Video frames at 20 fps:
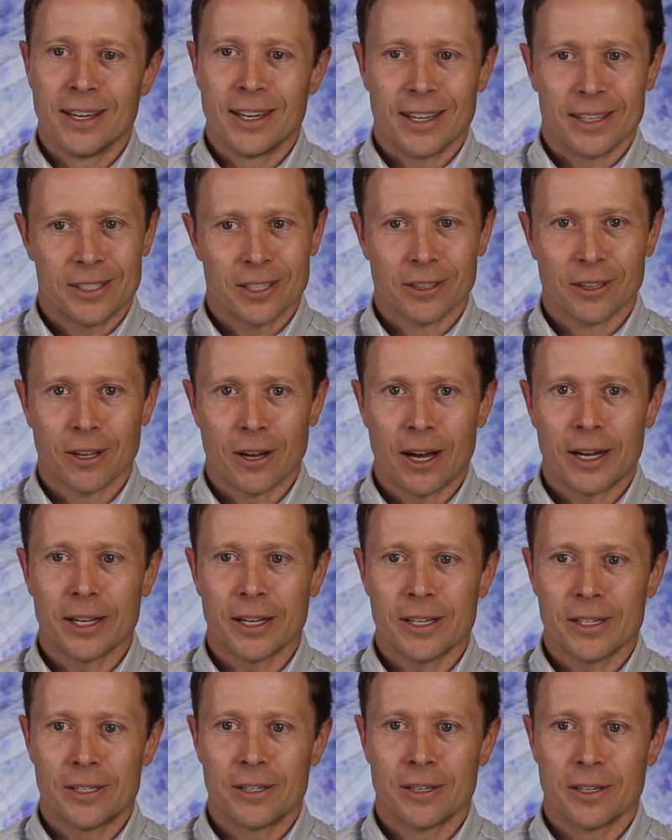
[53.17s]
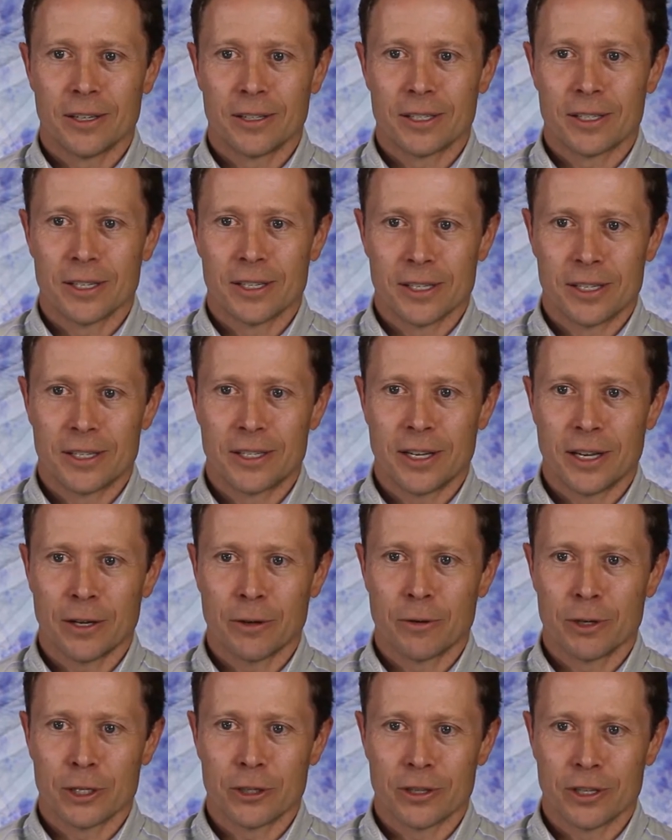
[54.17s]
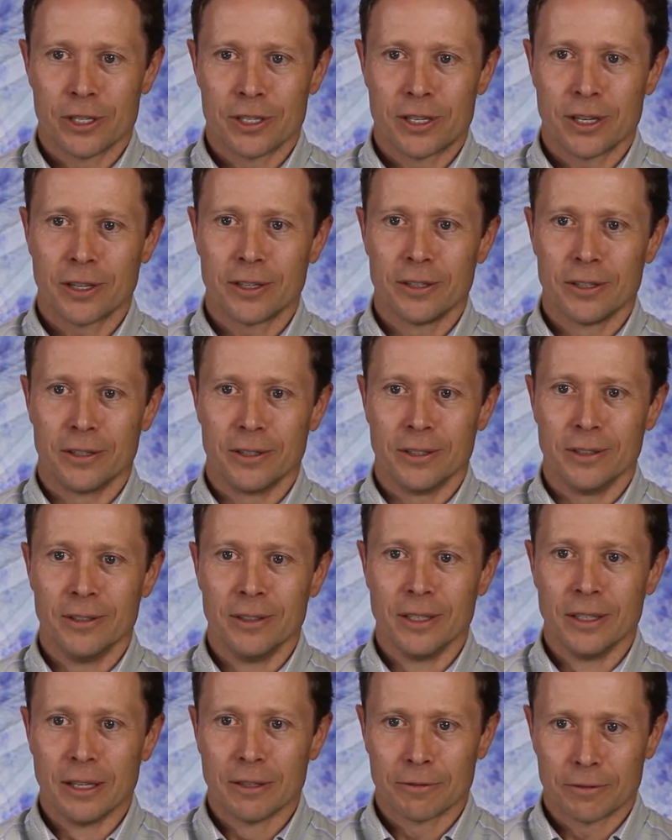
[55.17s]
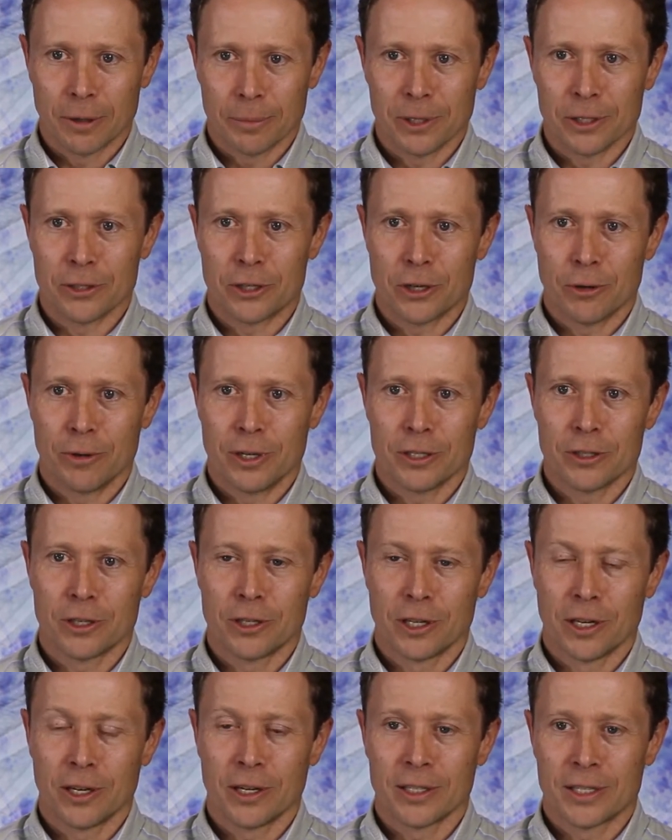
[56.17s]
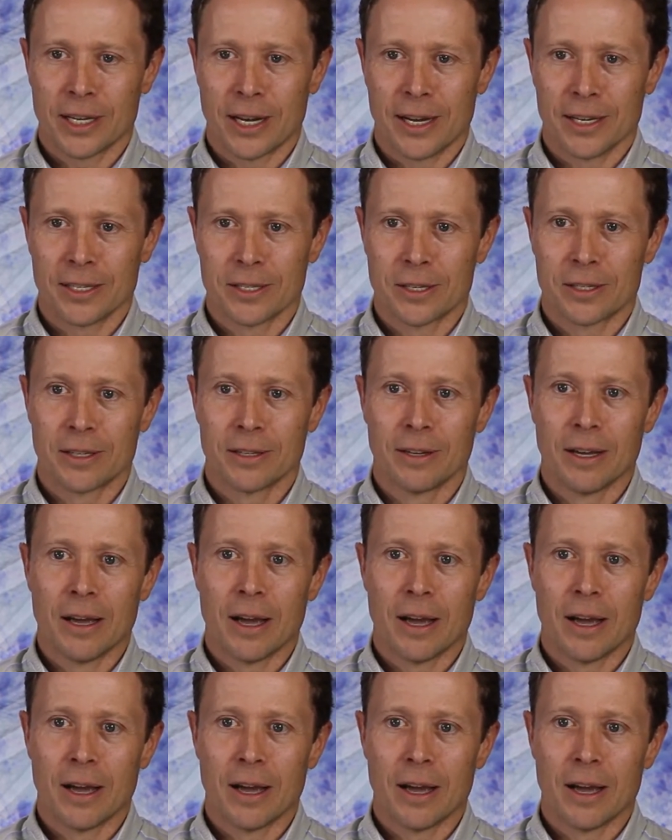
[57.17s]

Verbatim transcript: it's a lot easier to distinguish the signal from your geoengineering test